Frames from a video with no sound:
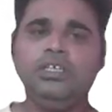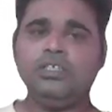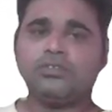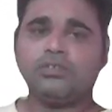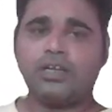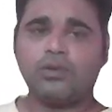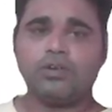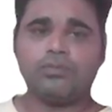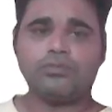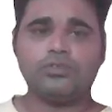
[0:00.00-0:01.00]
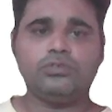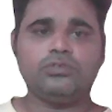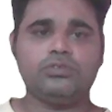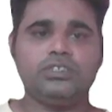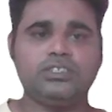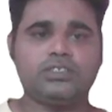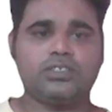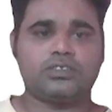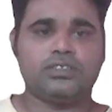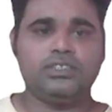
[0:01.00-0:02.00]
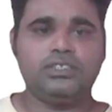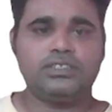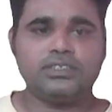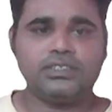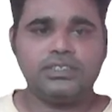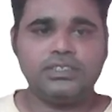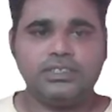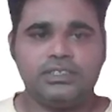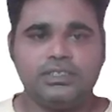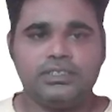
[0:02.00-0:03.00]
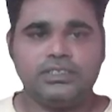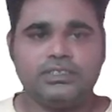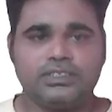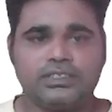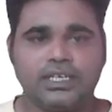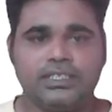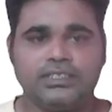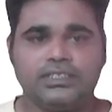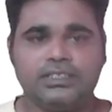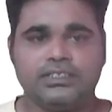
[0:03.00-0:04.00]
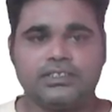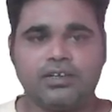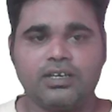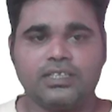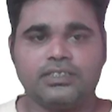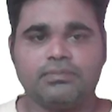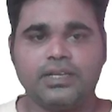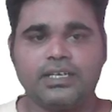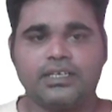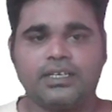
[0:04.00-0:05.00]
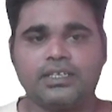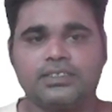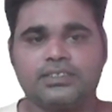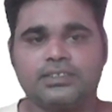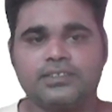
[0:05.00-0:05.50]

So now come to this structure. This inside it is called as the matrix.